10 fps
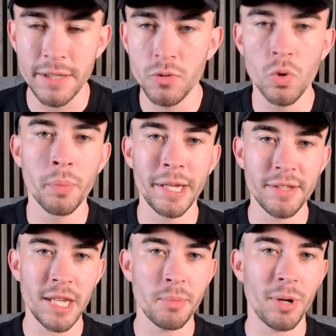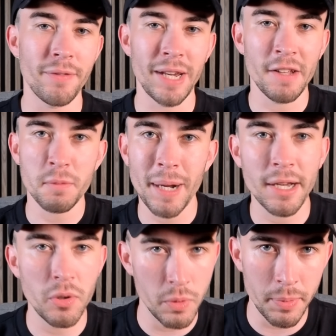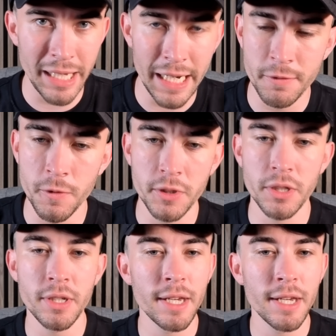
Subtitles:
Normally a team will have a left-back who will be left-footed